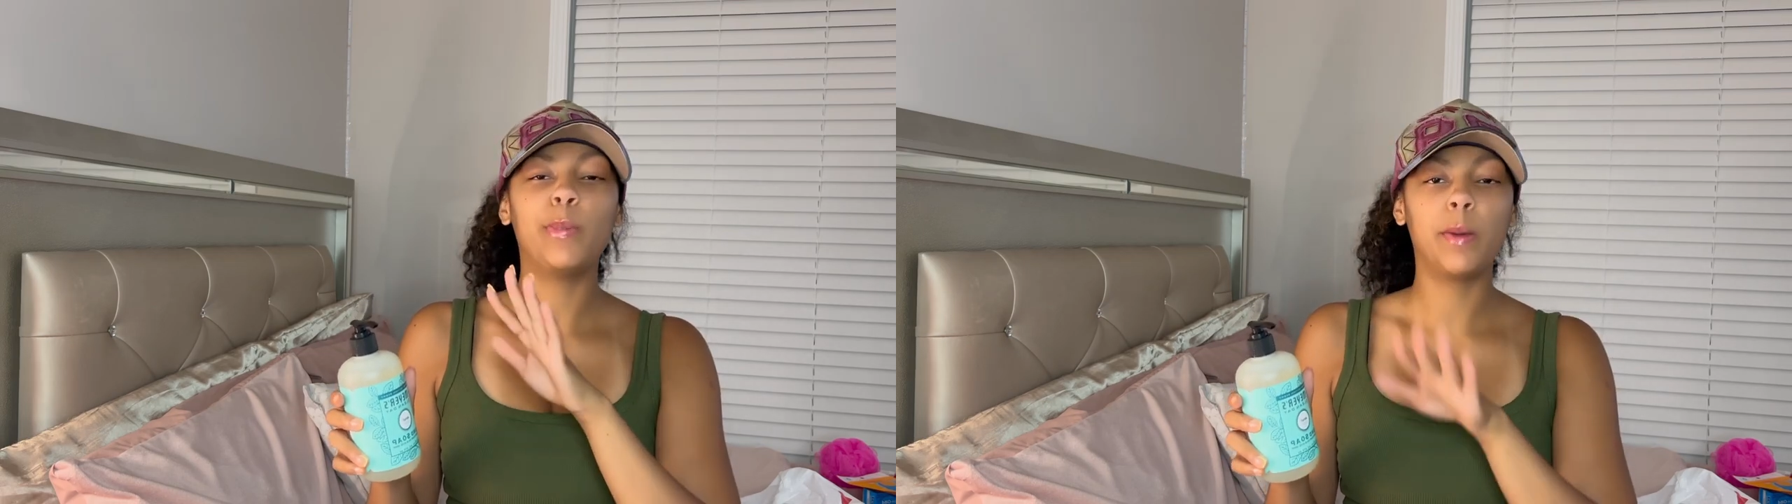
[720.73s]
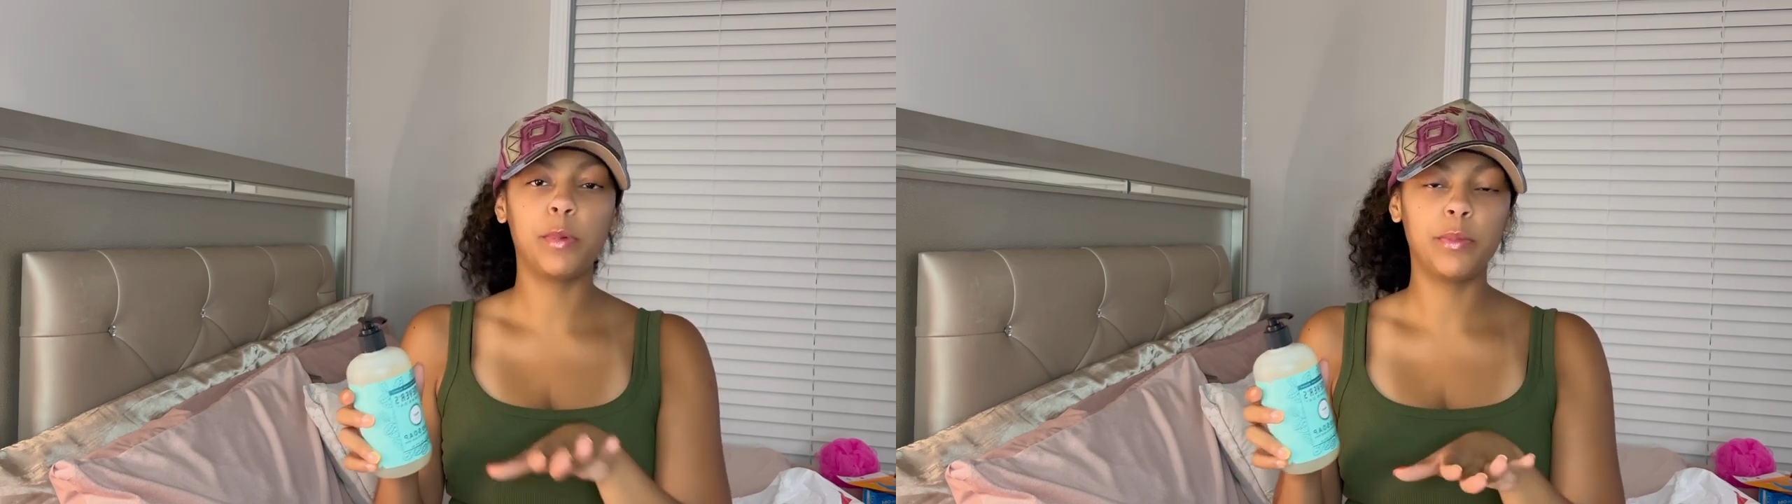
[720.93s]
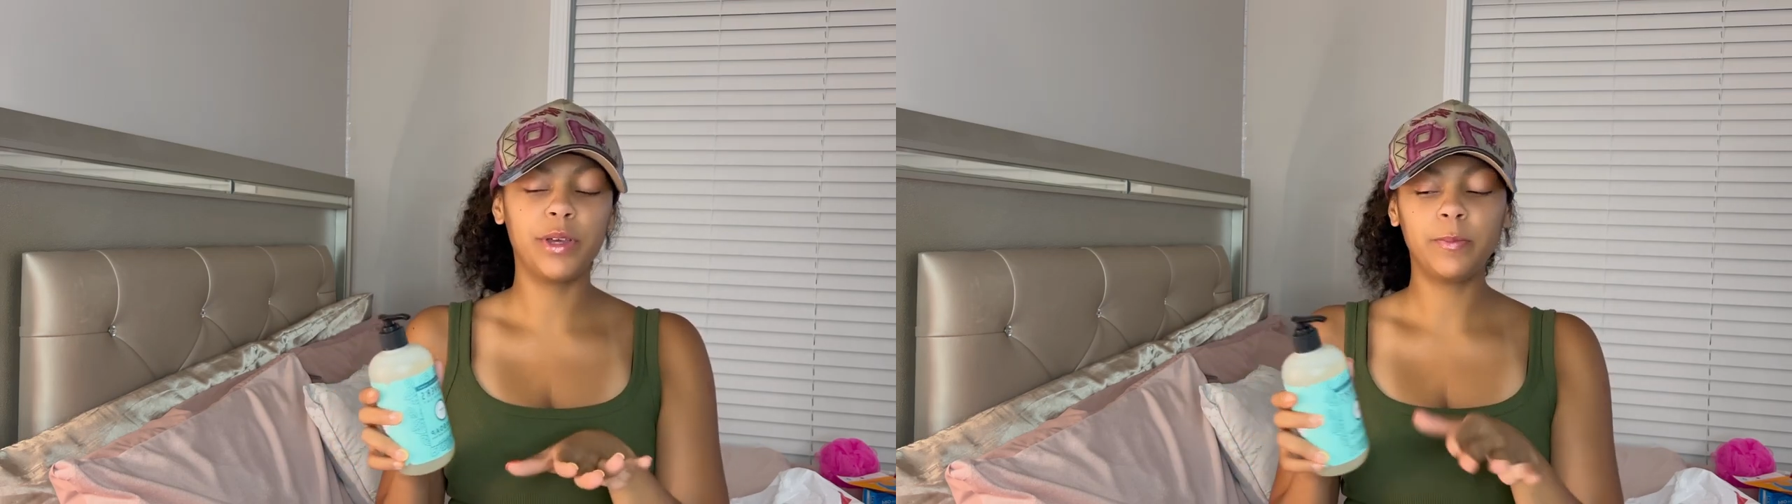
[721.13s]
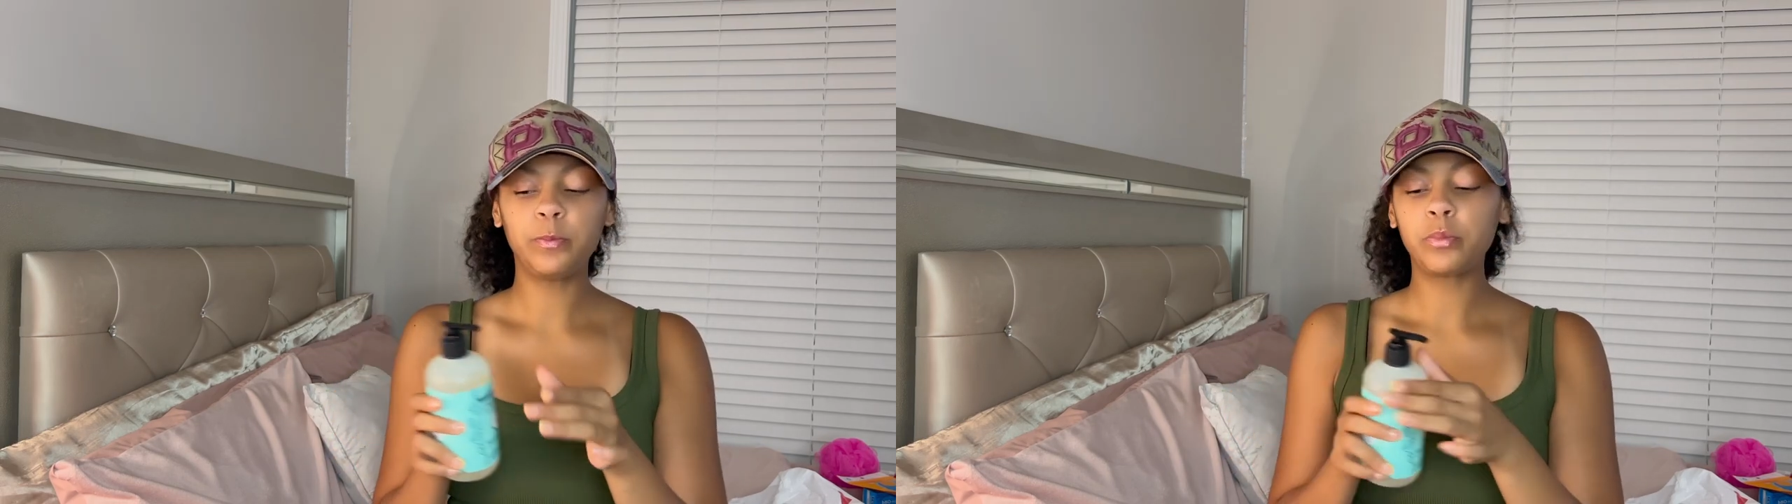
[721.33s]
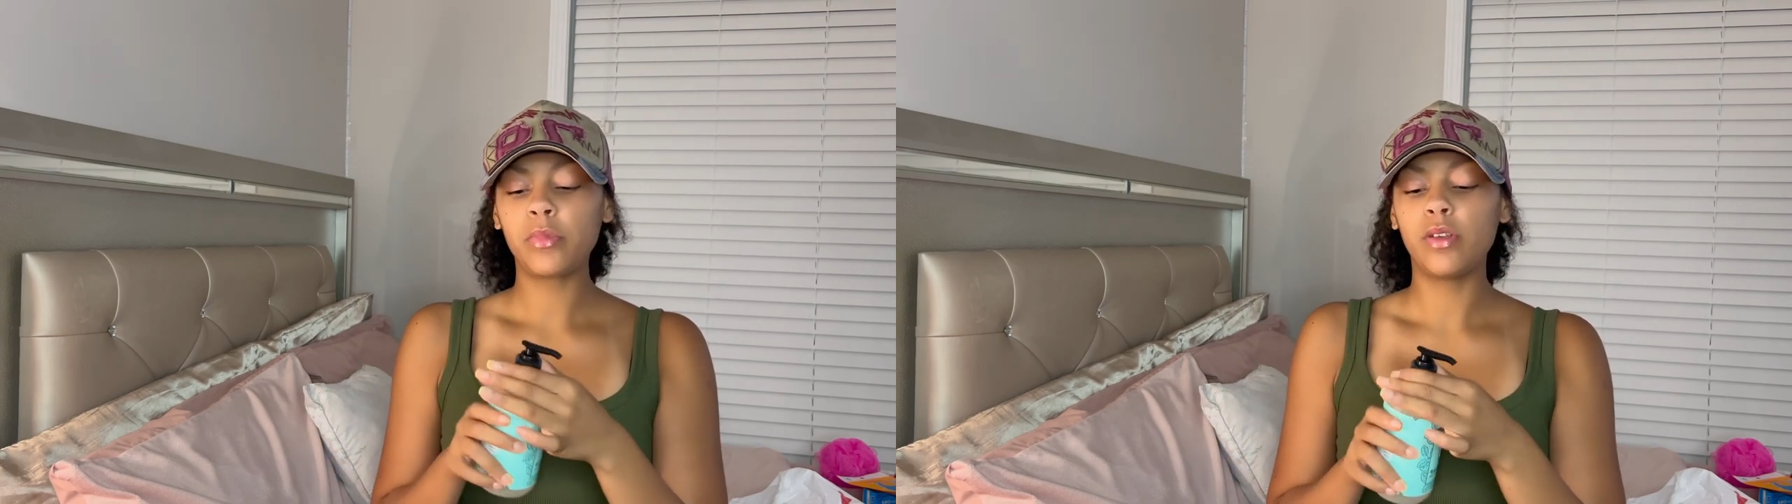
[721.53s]
Peppermint,
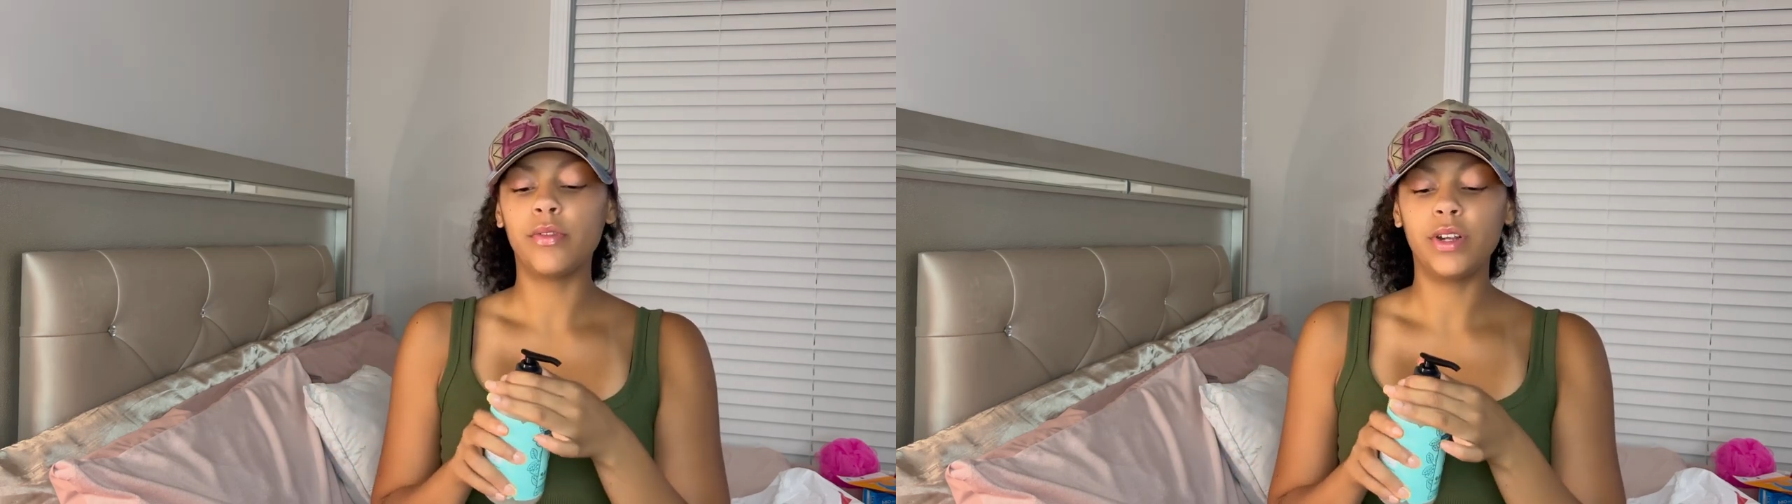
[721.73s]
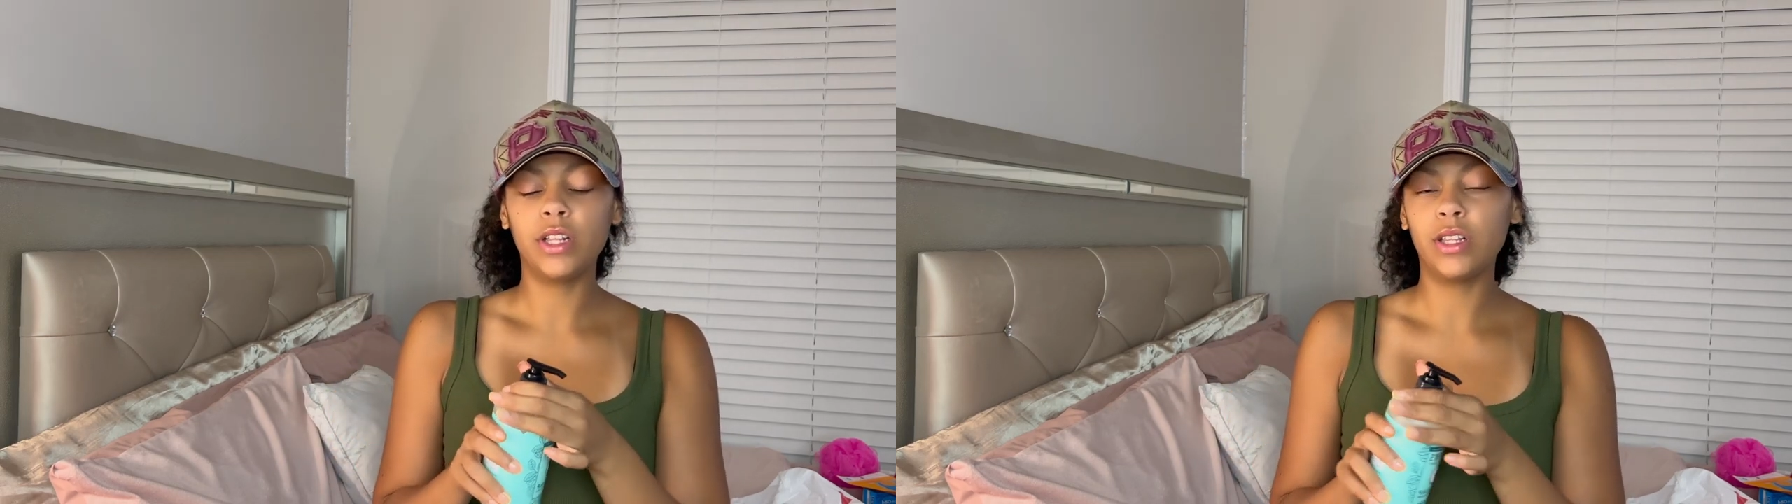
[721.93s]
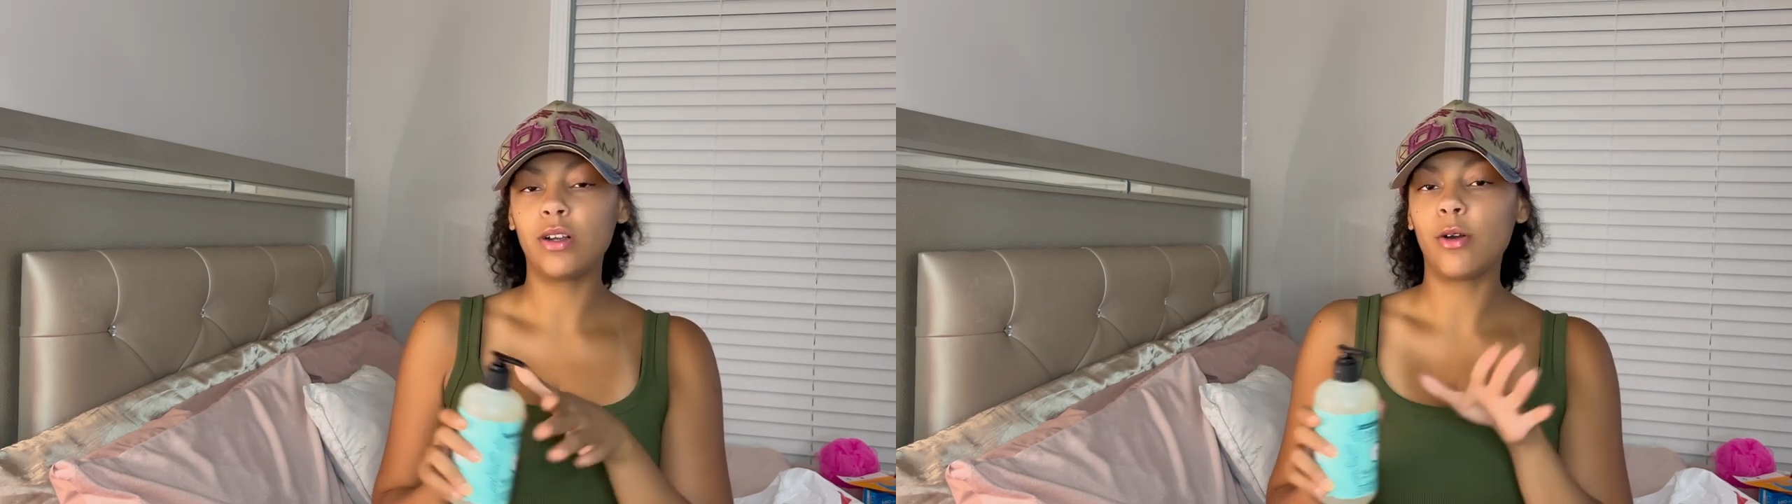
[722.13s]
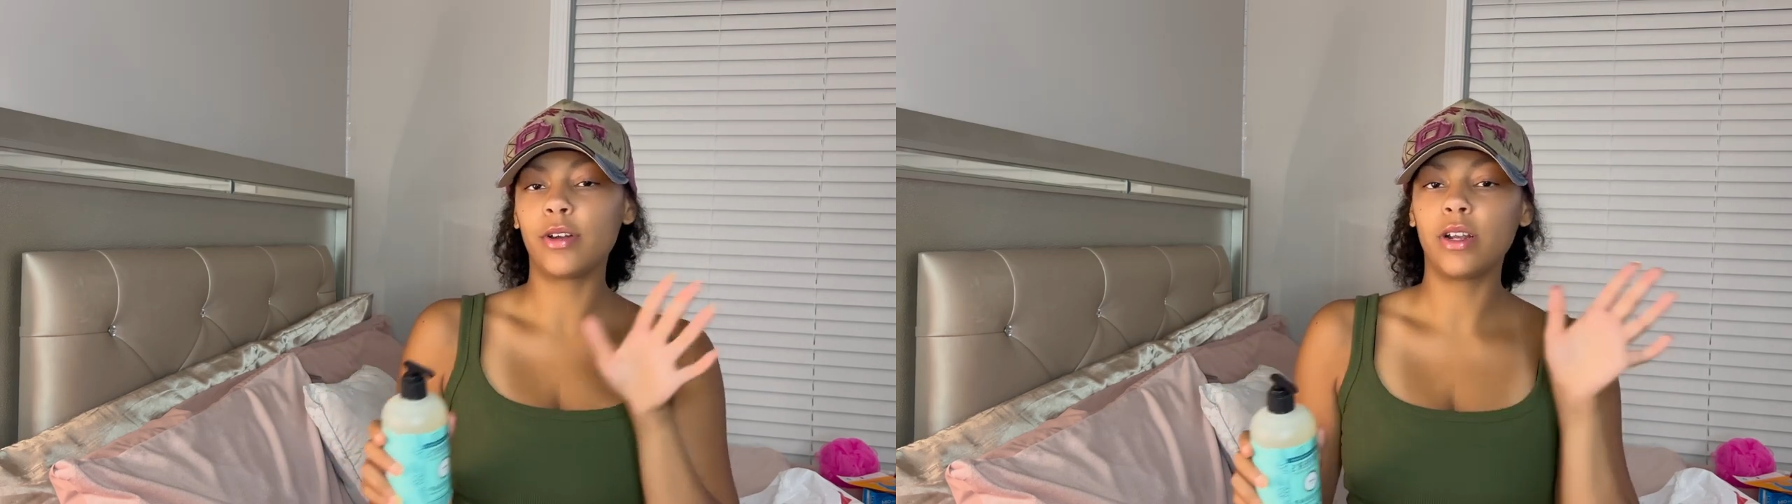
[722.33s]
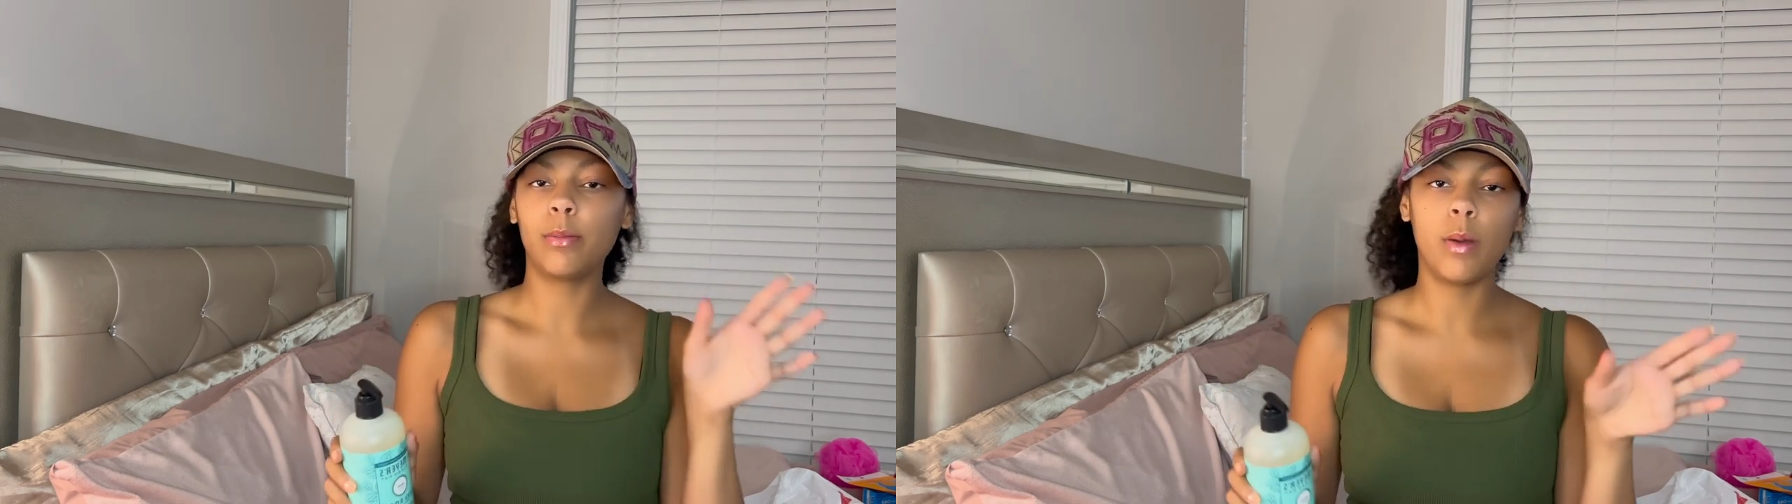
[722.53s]
vanilla, coconut,